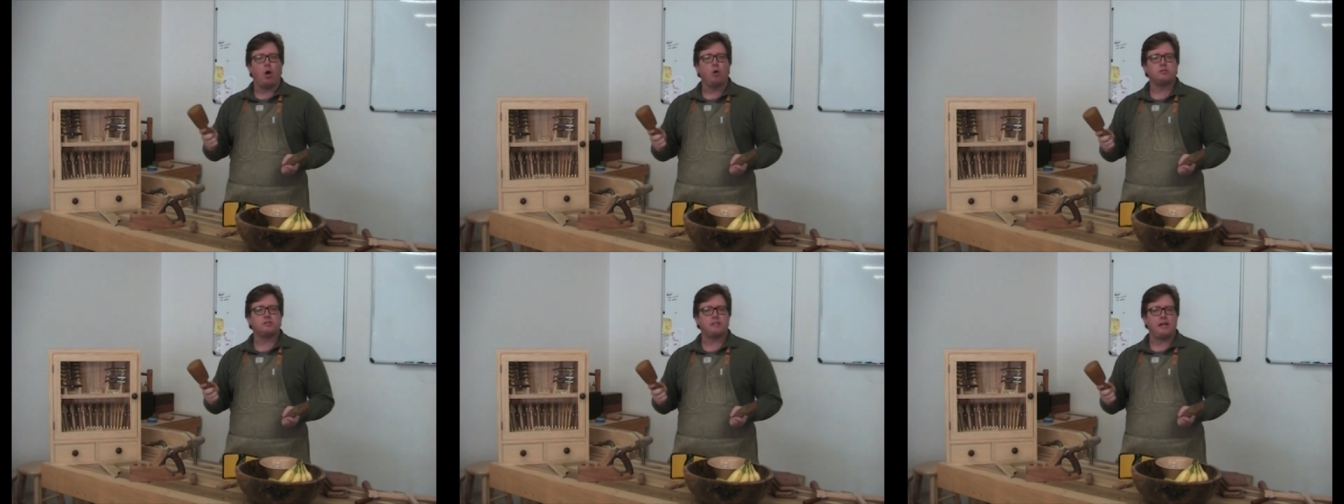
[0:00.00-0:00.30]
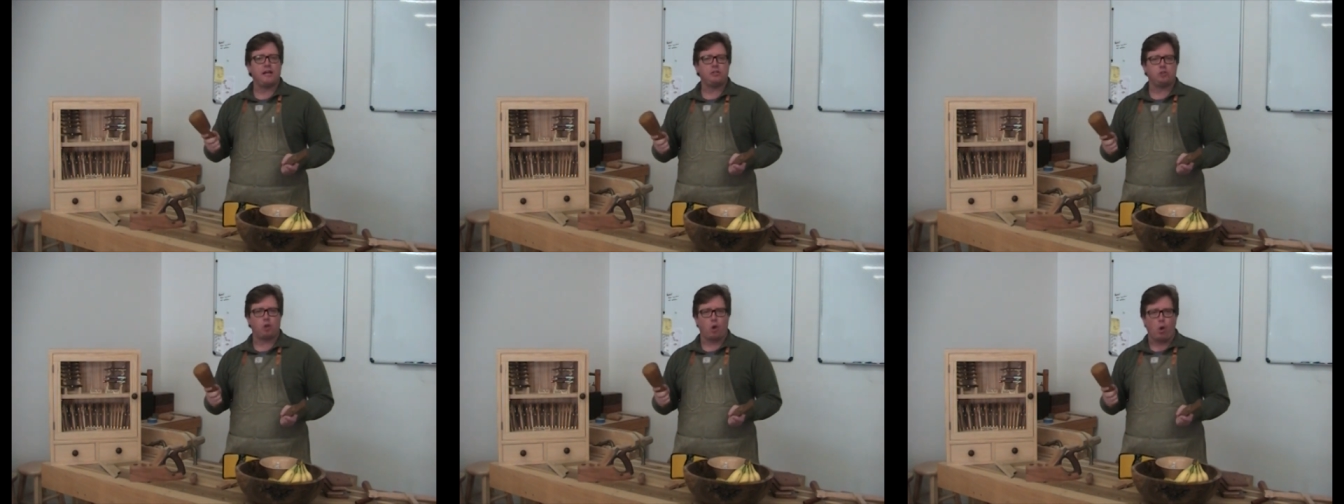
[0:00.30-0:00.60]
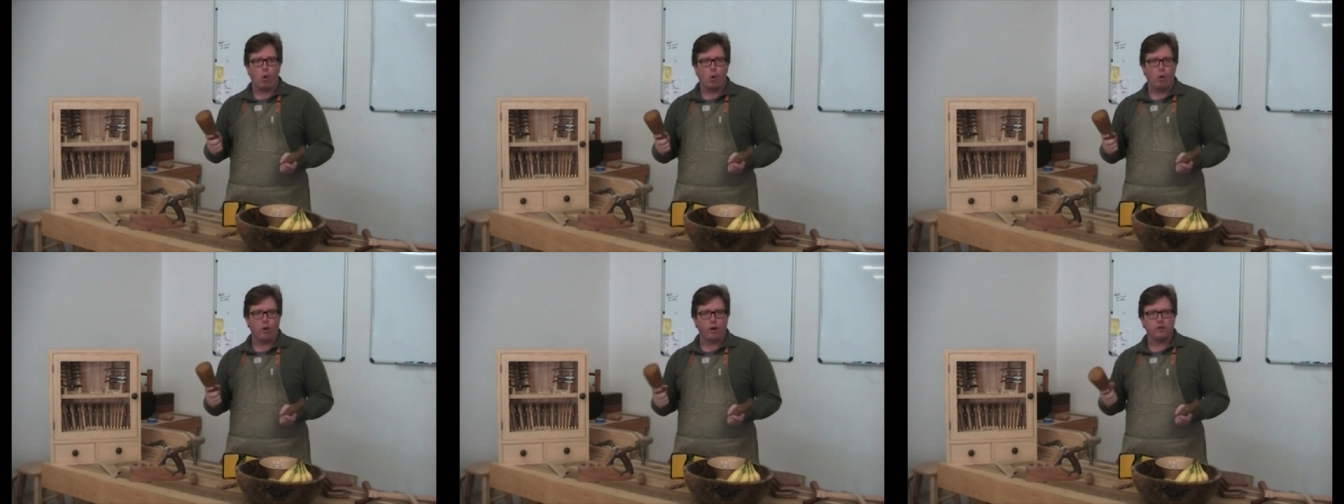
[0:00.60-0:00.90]
Osage
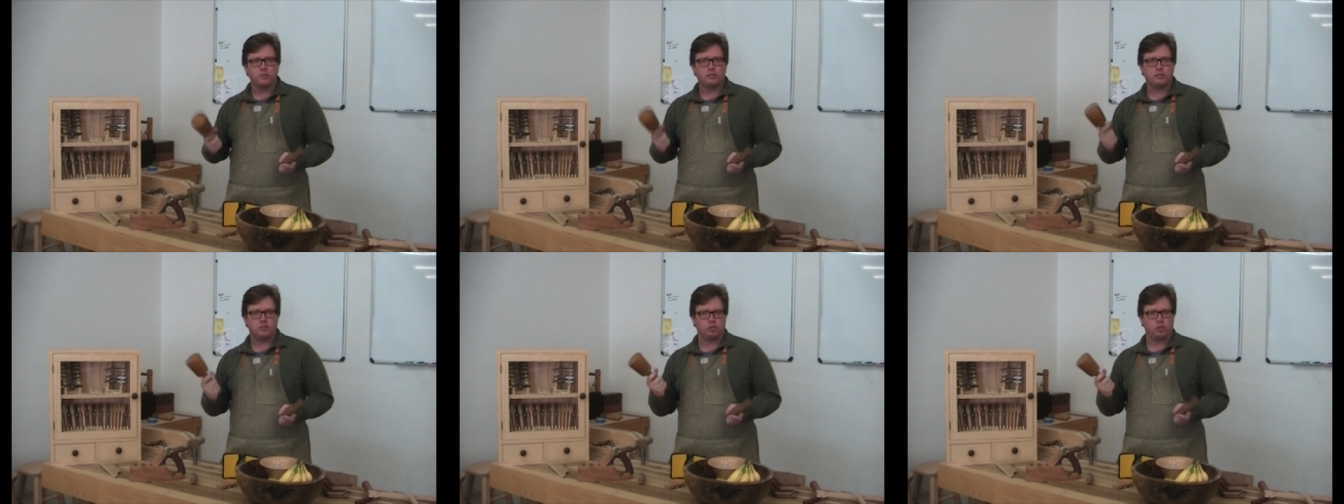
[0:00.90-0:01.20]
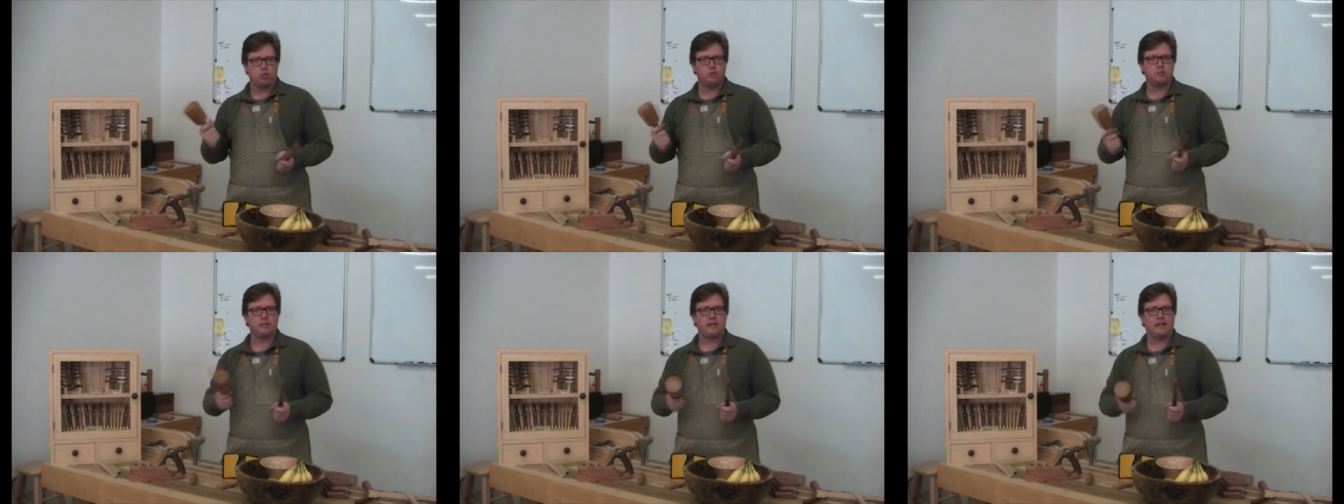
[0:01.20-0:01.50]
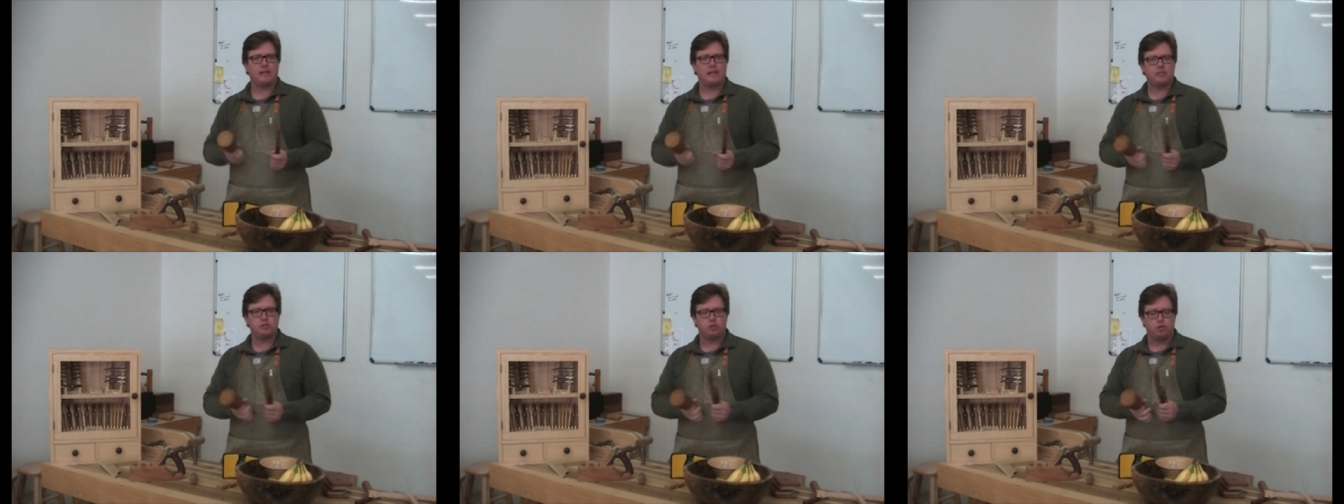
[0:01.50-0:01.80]
orange as soon as
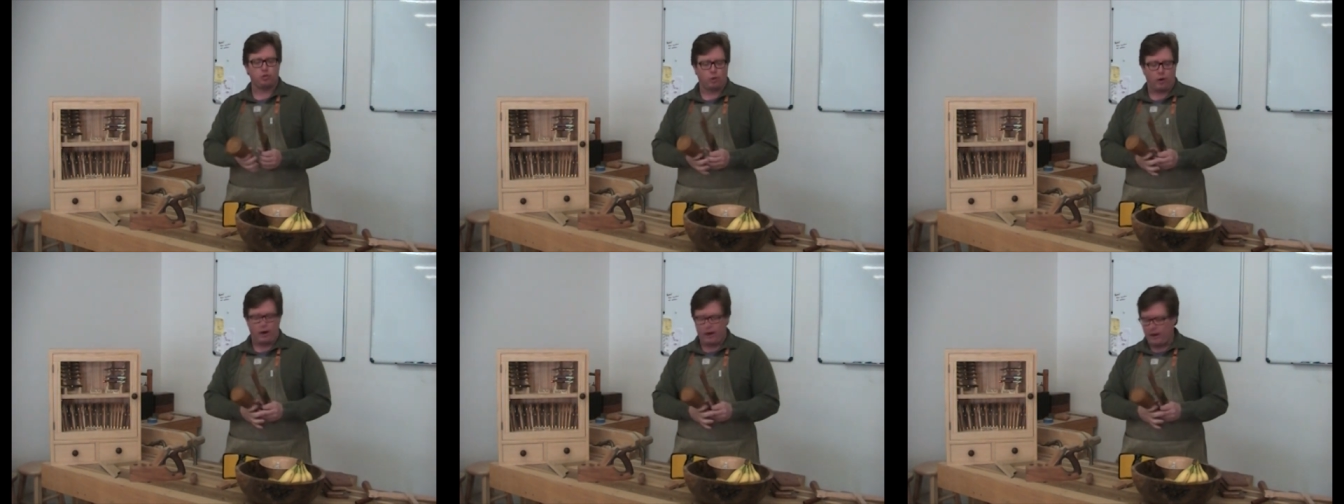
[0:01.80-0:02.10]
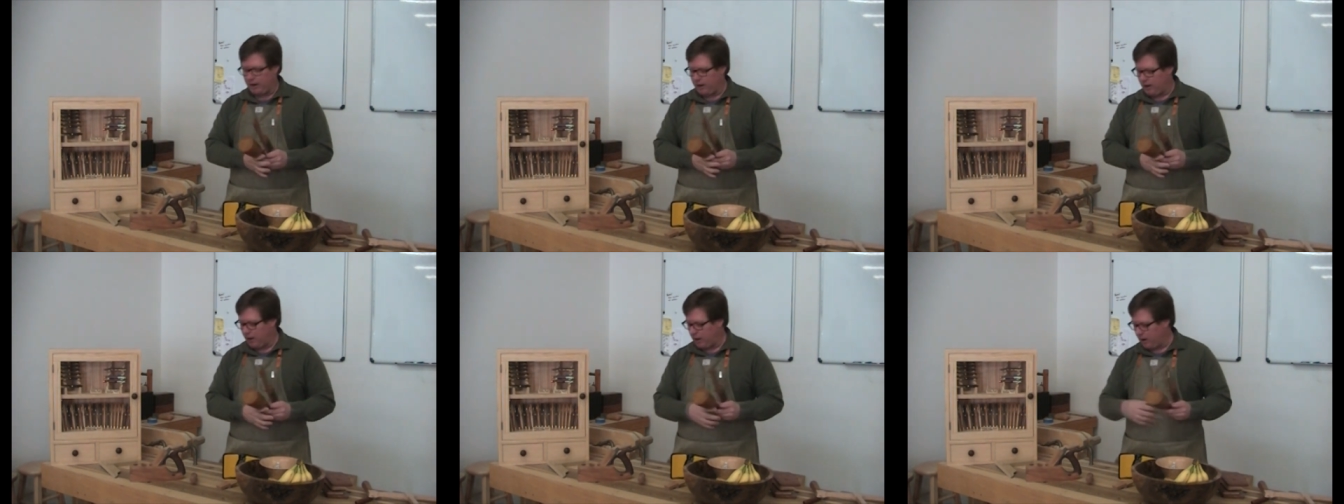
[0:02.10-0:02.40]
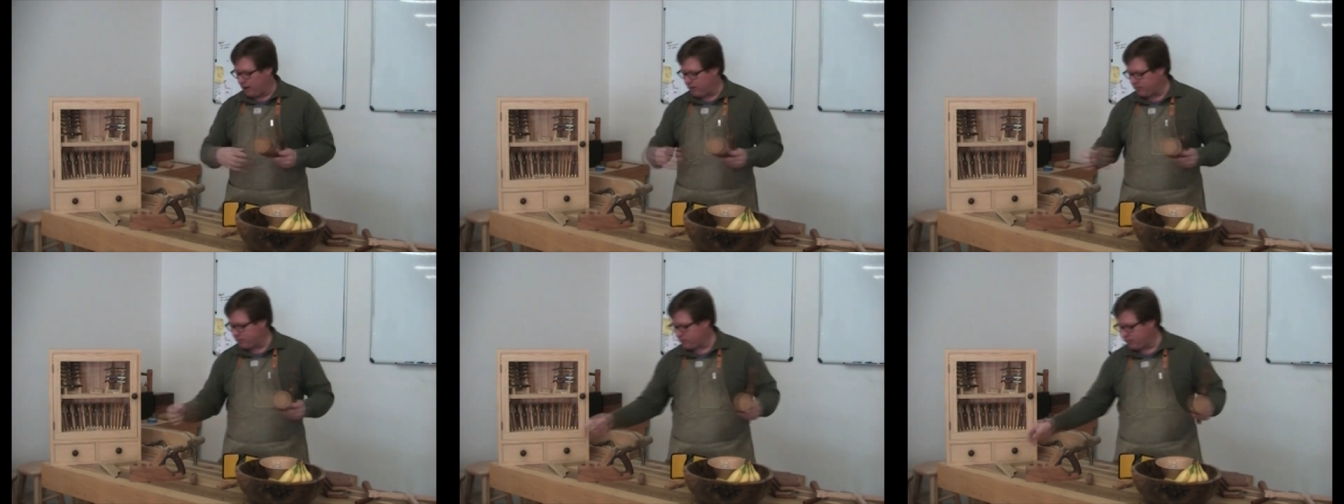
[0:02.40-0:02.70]
it gets dry
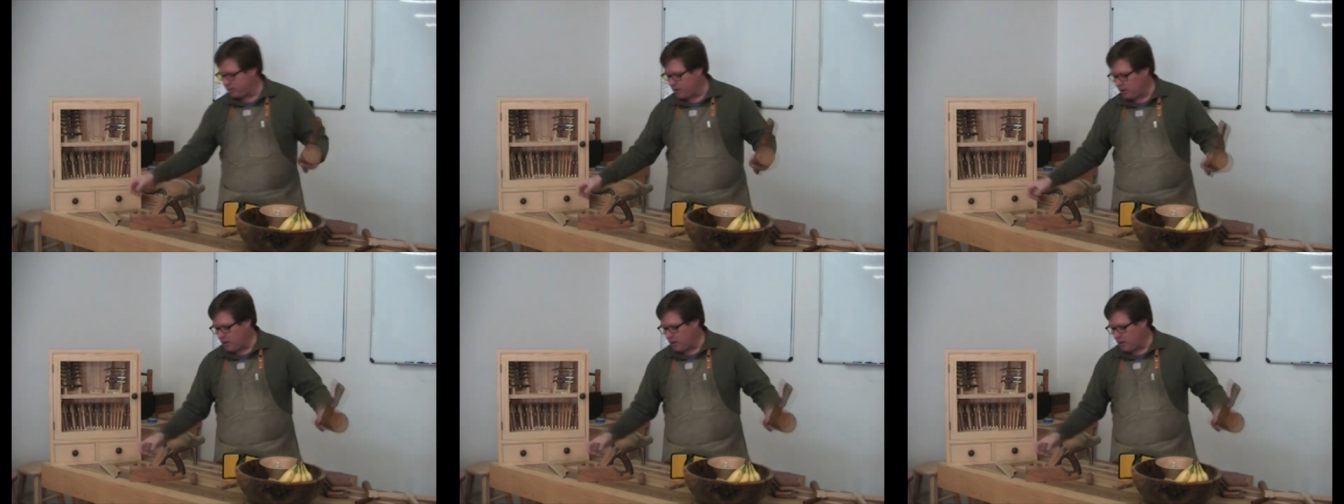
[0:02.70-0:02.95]
enough.